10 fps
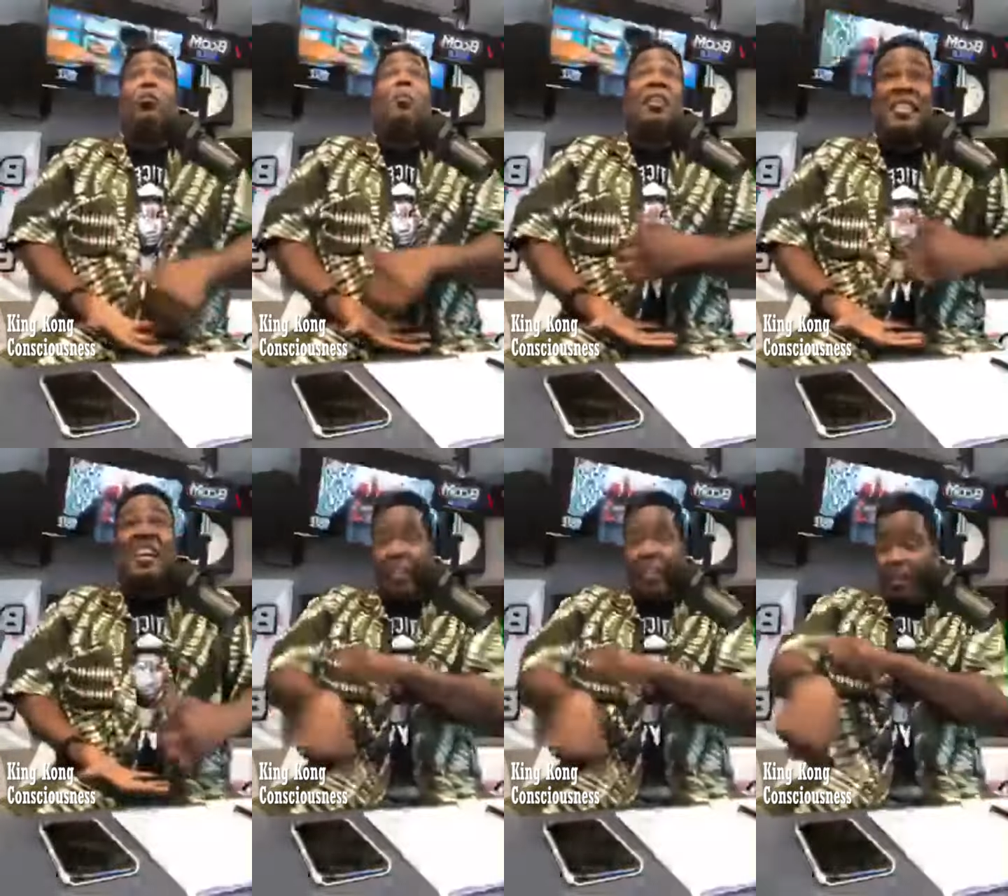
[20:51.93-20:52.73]
woman is
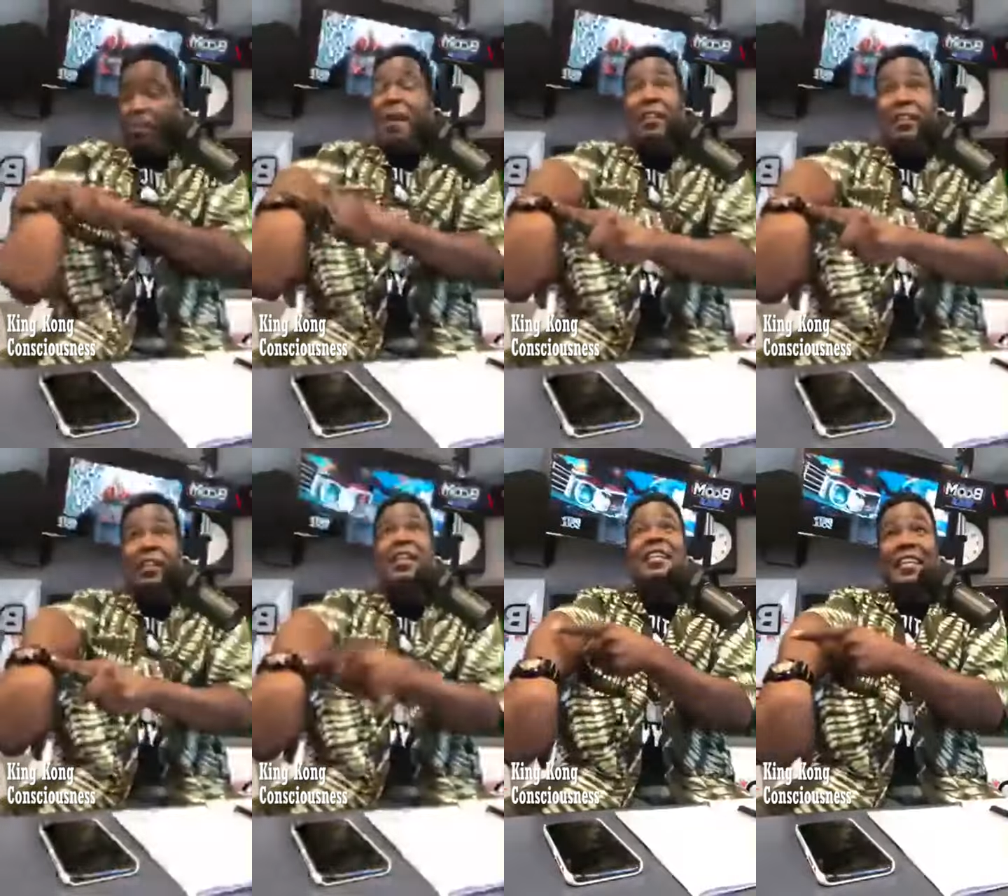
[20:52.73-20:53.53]
covered in
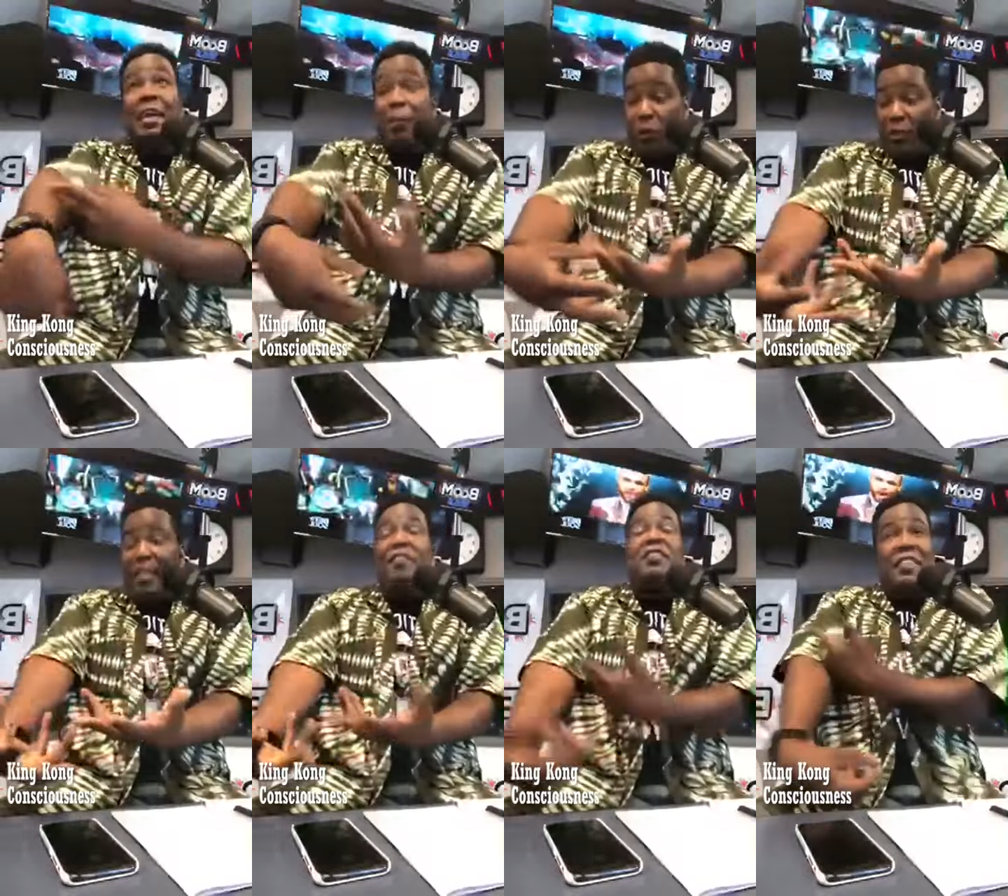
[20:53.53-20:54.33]
melanin, the chemical
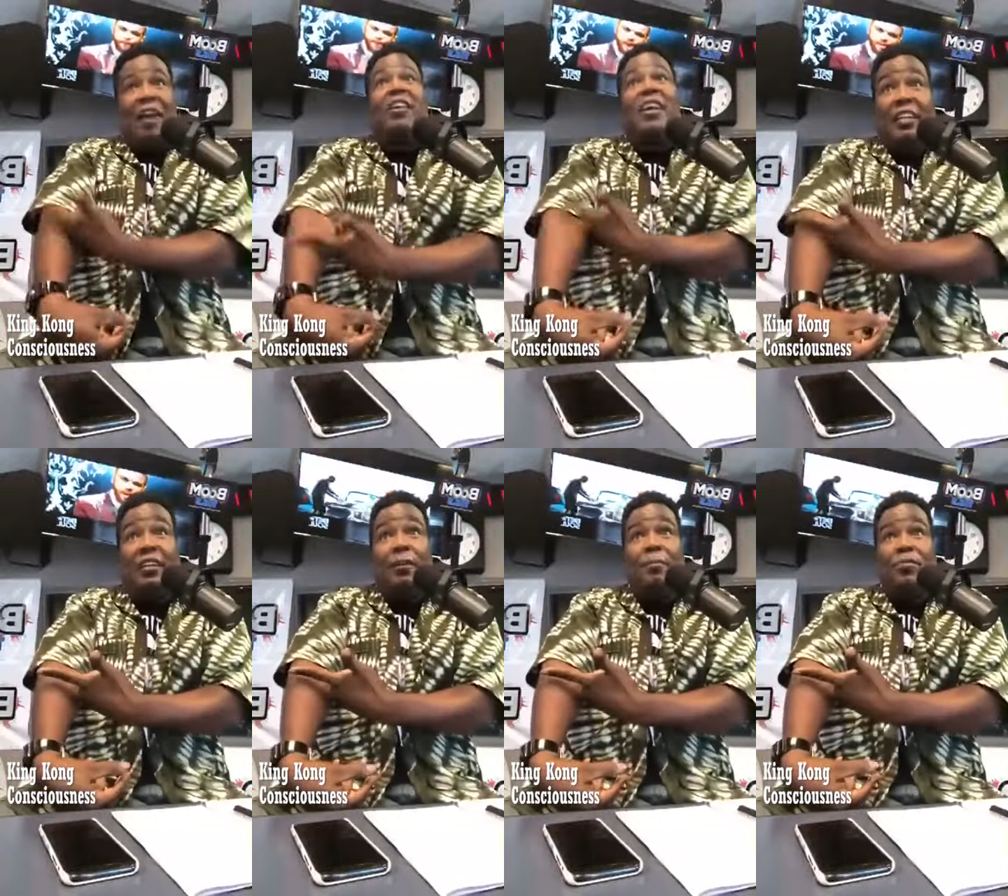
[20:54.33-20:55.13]
that gives us our color.